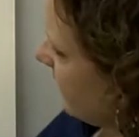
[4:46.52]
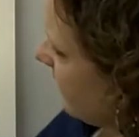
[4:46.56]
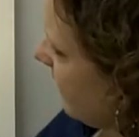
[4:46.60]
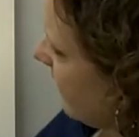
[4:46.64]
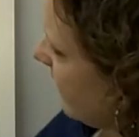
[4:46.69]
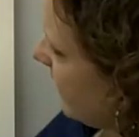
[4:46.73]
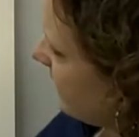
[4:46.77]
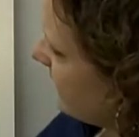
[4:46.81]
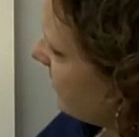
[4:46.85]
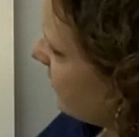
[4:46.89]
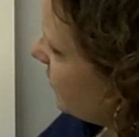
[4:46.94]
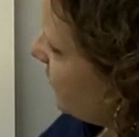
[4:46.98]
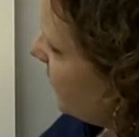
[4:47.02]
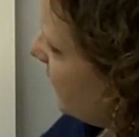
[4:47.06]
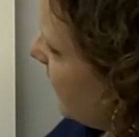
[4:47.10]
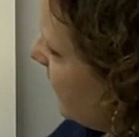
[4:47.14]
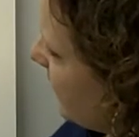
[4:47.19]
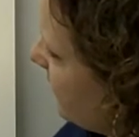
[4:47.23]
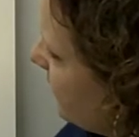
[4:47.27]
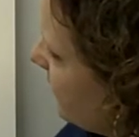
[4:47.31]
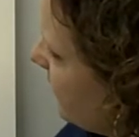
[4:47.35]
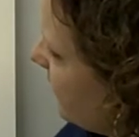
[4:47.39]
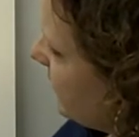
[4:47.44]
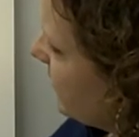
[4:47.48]
I
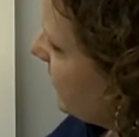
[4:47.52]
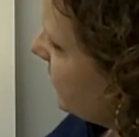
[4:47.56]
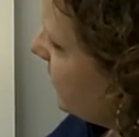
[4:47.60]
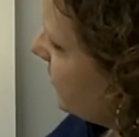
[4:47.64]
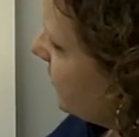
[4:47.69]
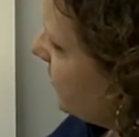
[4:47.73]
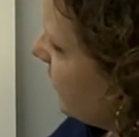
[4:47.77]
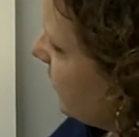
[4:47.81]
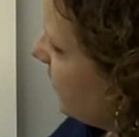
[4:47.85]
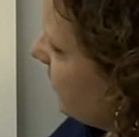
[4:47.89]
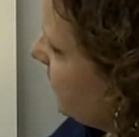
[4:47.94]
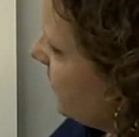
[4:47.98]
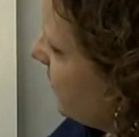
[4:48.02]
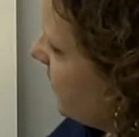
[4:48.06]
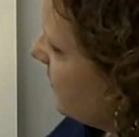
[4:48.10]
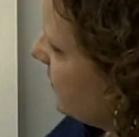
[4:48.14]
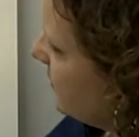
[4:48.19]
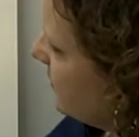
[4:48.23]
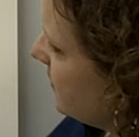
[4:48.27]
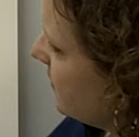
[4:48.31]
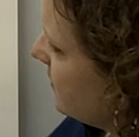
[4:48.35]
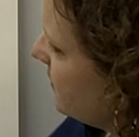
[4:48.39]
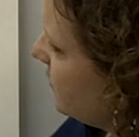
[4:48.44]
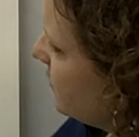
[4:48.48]
squared raised to the
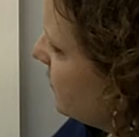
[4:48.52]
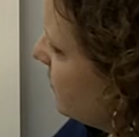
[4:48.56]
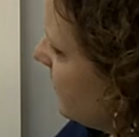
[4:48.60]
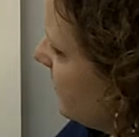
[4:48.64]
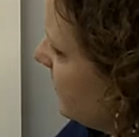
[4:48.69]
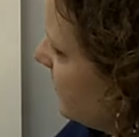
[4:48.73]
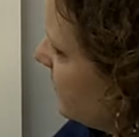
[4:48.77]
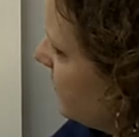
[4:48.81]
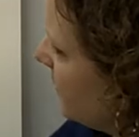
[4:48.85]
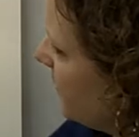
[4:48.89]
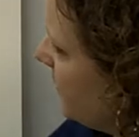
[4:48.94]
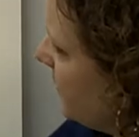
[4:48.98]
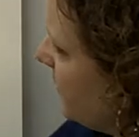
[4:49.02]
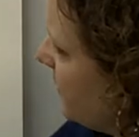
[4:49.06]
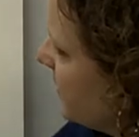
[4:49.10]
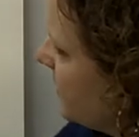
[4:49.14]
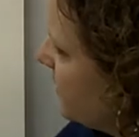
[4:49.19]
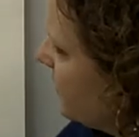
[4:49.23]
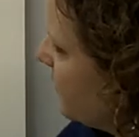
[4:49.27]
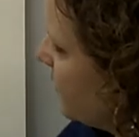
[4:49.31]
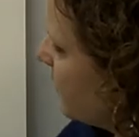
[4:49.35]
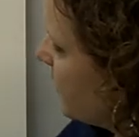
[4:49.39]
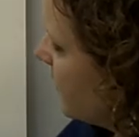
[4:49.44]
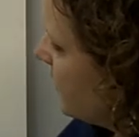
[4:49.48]
21st. 2 times 21 is
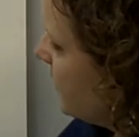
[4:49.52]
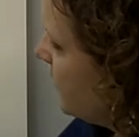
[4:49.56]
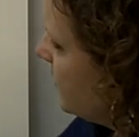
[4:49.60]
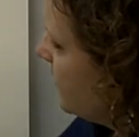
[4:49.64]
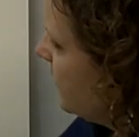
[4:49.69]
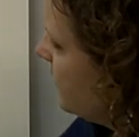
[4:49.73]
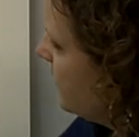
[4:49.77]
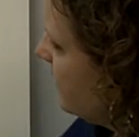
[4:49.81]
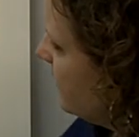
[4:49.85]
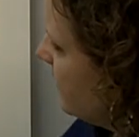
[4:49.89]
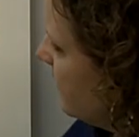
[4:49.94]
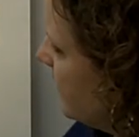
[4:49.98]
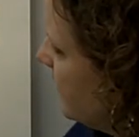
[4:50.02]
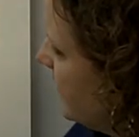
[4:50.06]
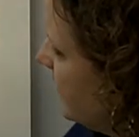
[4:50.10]
42.